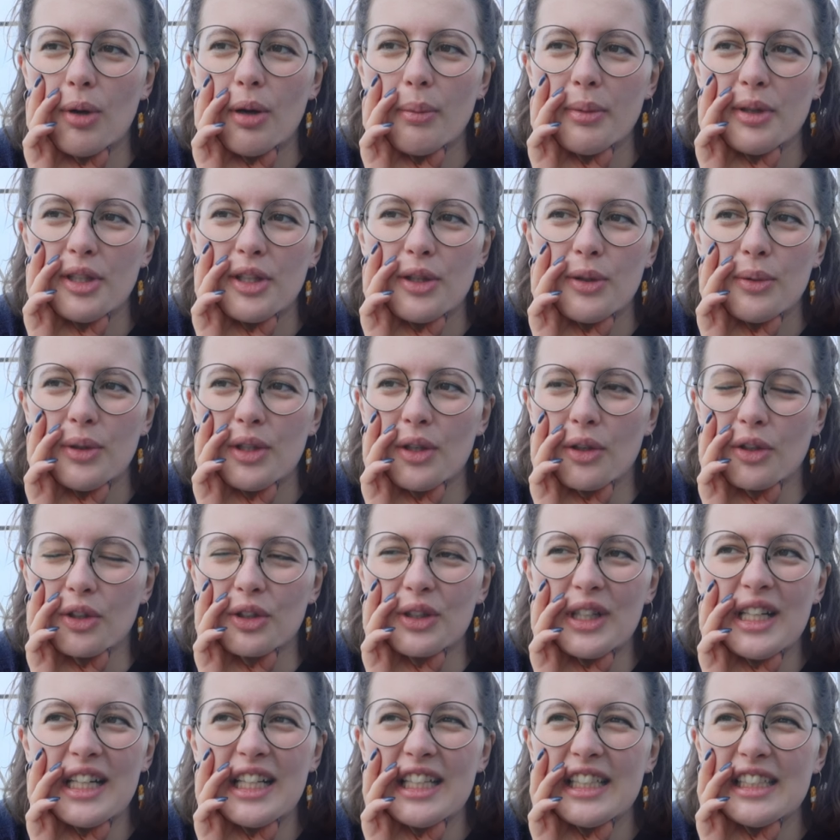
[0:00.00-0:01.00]
barbecuing or
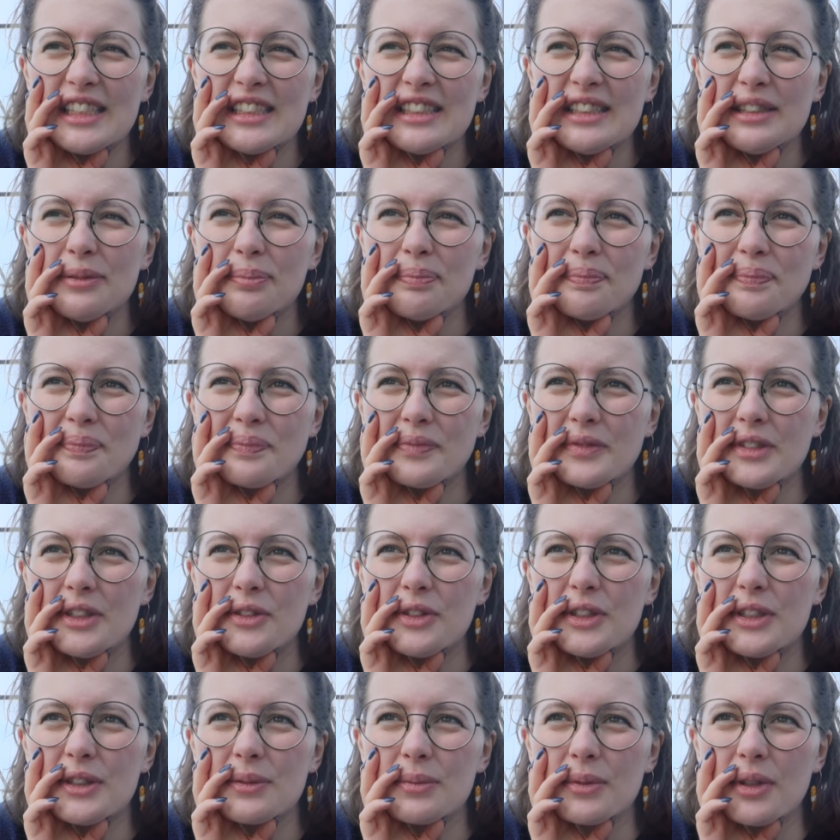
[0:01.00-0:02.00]
grilling. I
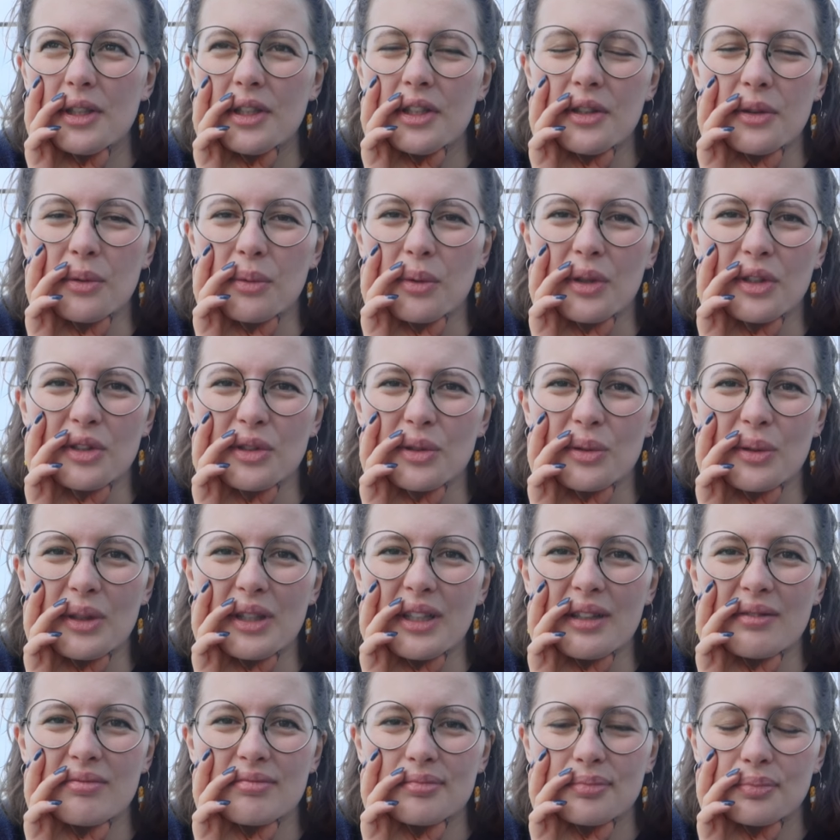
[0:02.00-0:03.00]
don't know what you
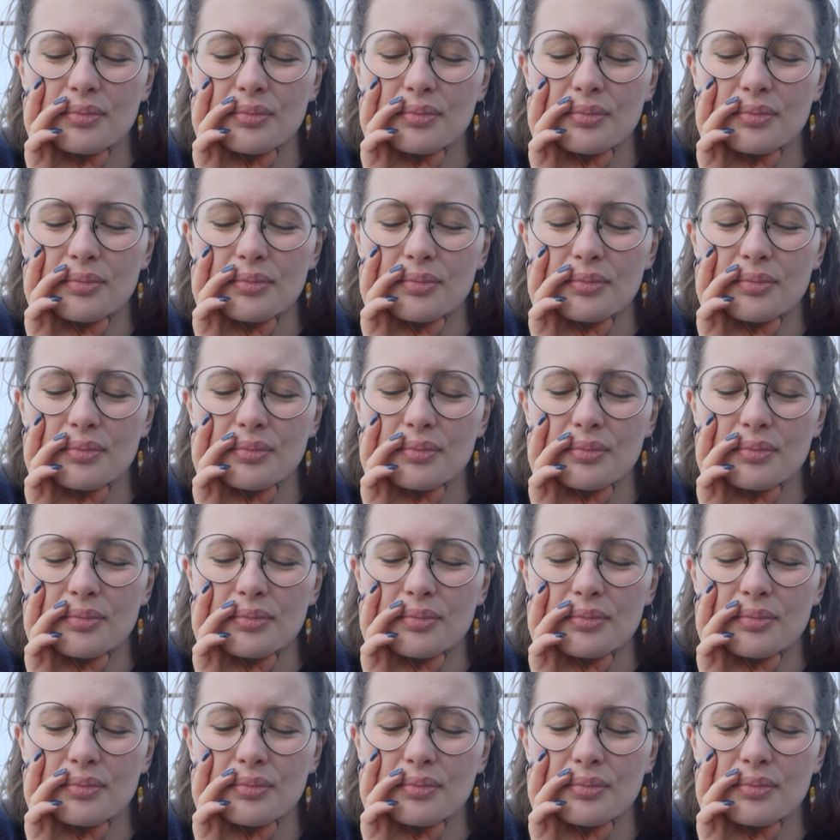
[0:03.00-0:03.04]
call